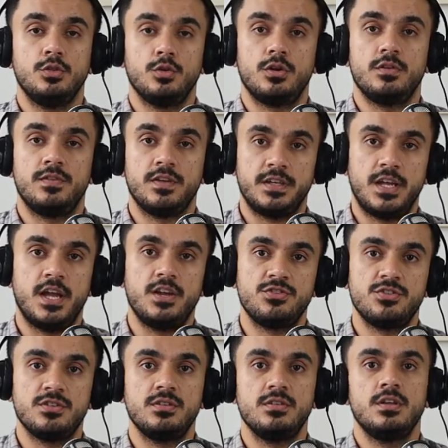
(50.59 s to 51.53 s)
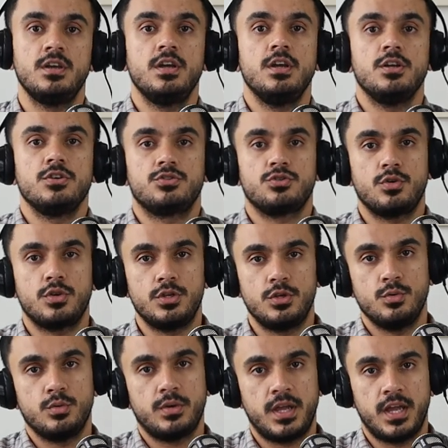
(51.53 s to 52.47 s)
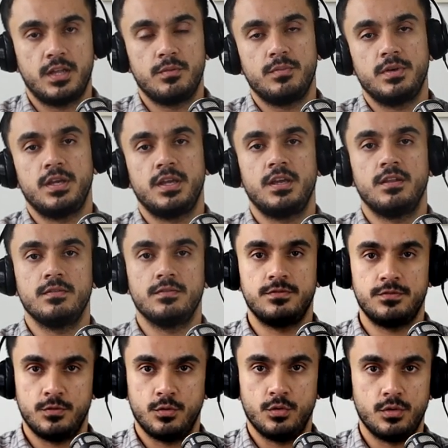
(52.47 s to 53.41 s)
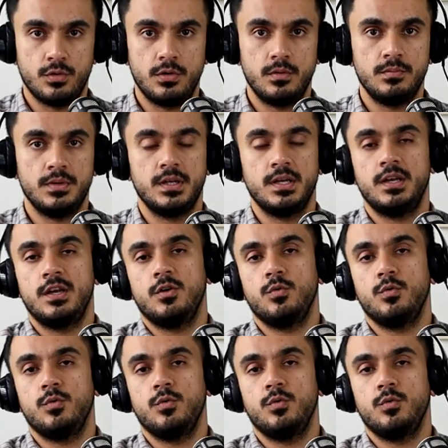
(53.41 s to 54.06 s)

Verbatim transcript: notification so you can be informed